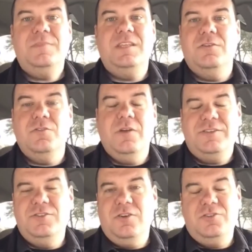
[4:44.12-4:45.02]
Your
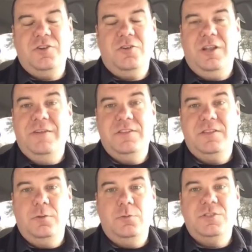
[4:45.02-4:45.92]
directions are turn left at
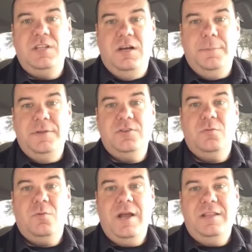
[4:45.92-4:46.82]
the old stump and
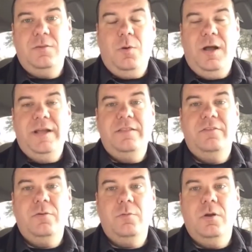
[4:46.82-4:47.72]
turn right at the Y on the
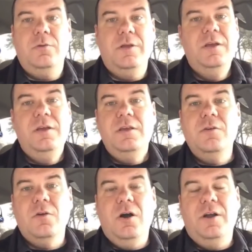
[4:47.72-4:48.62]
dirt road.
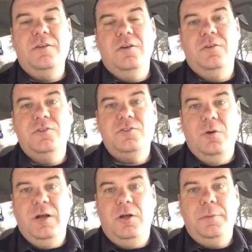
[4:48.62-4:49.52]
You're on your own. There's
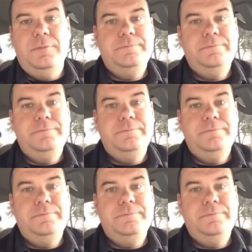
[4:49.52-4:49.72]
no help.